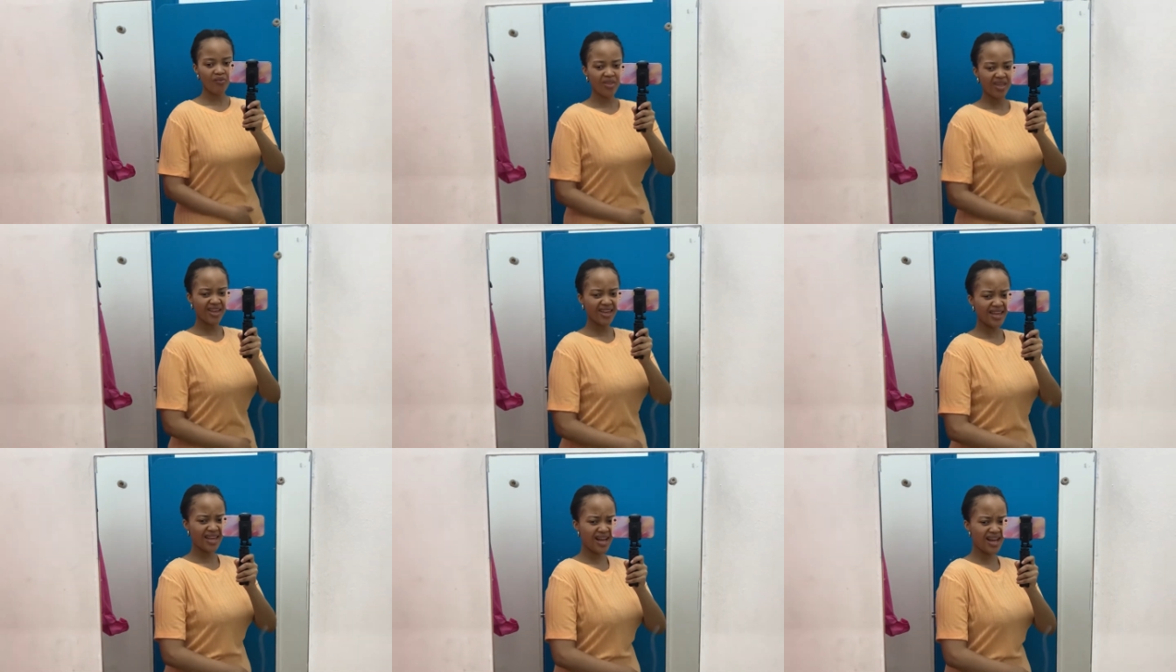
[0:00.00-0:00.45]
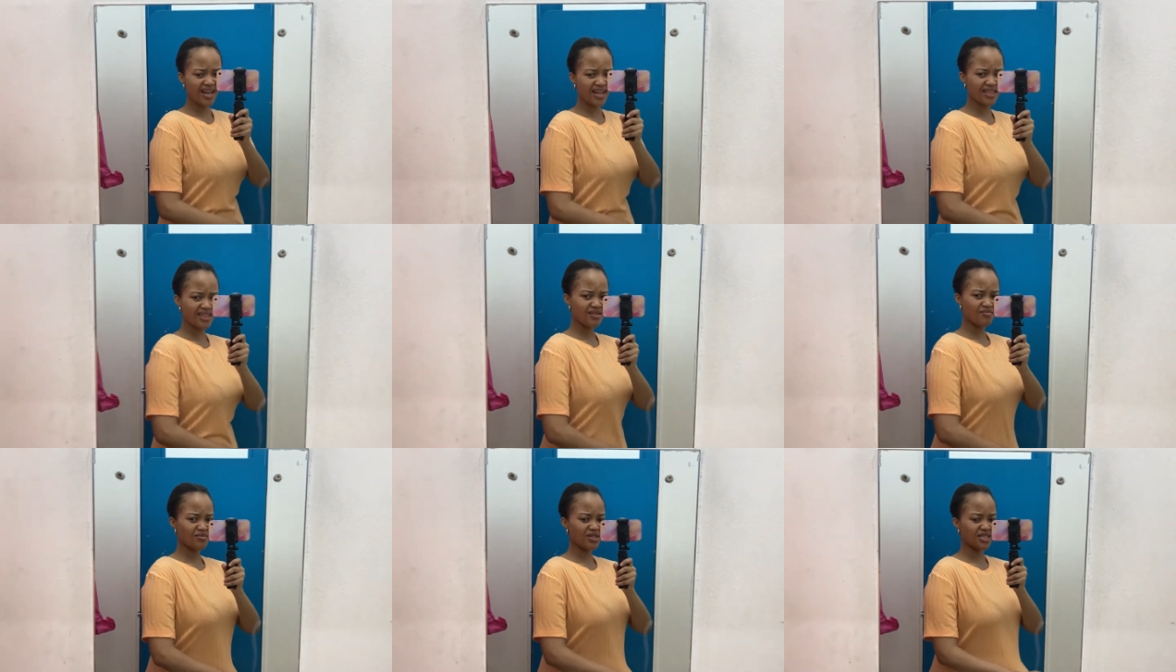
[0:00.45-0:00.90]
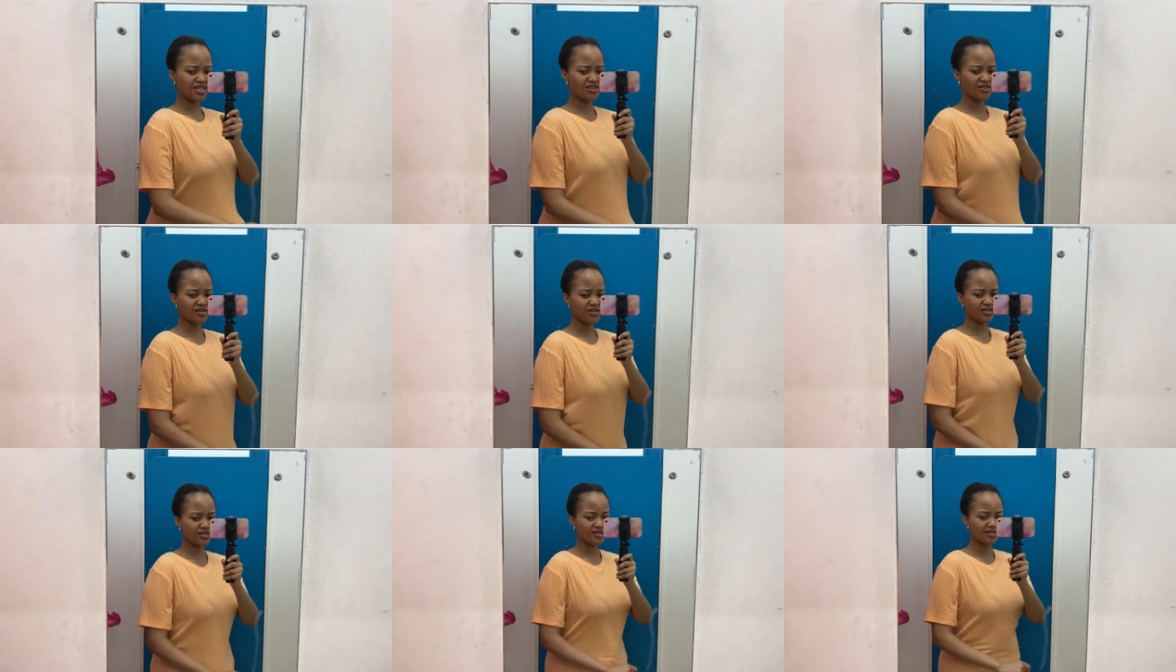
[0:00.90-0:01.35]
yeah and the
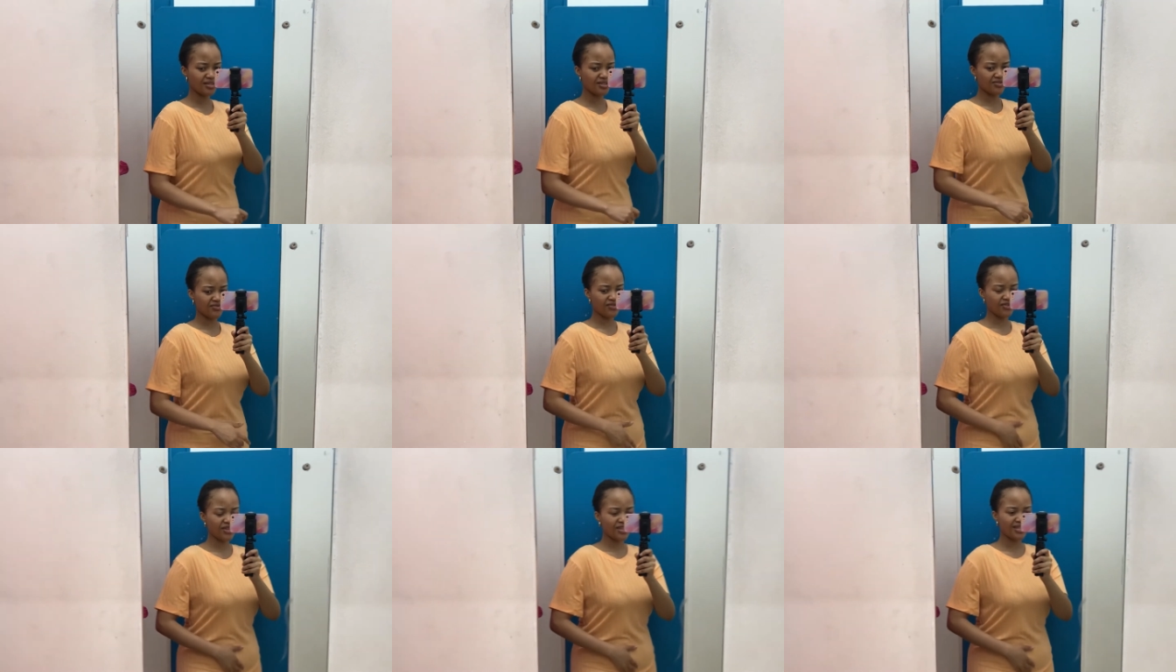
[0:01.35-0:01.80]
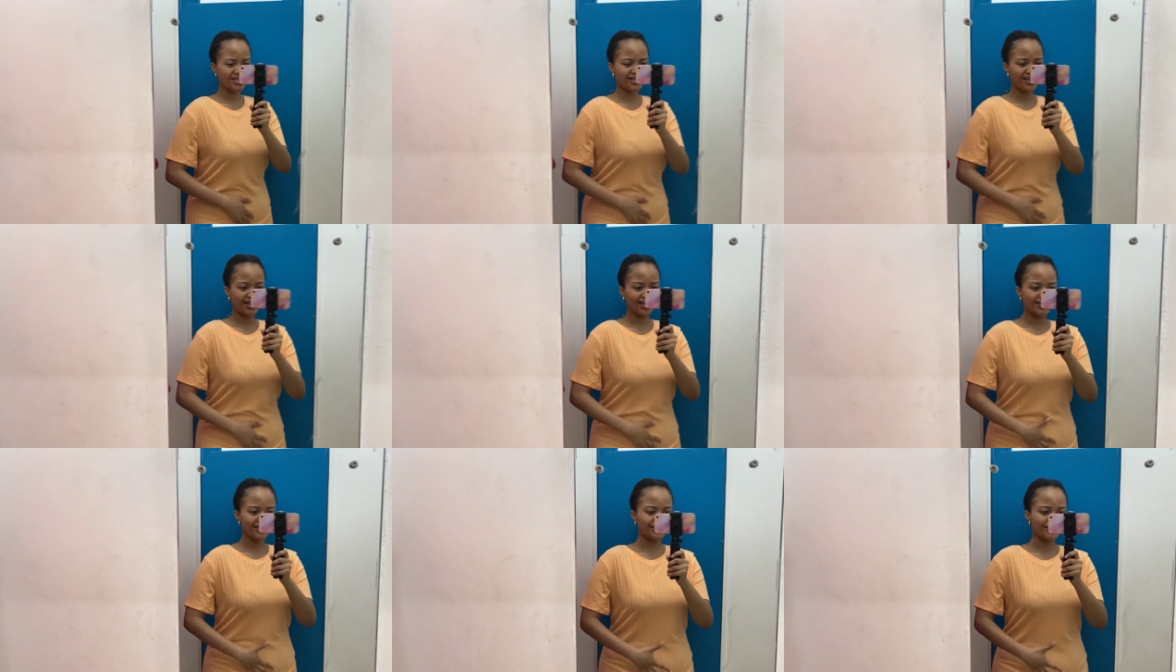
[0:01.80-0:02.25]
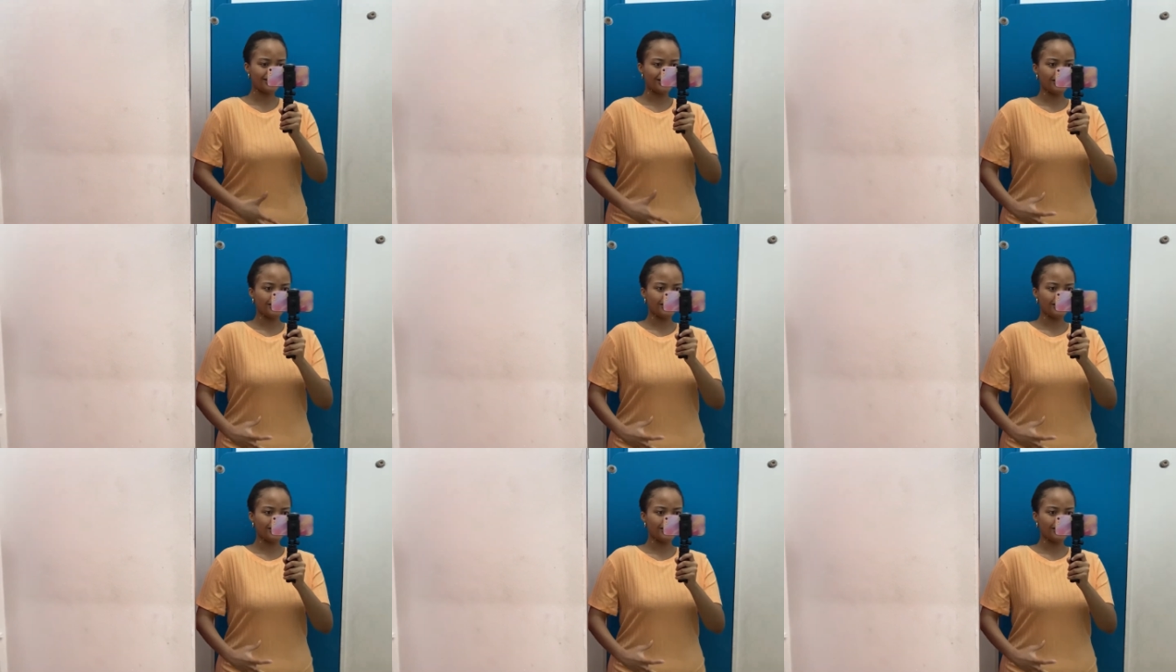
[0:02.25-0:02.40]
material is very like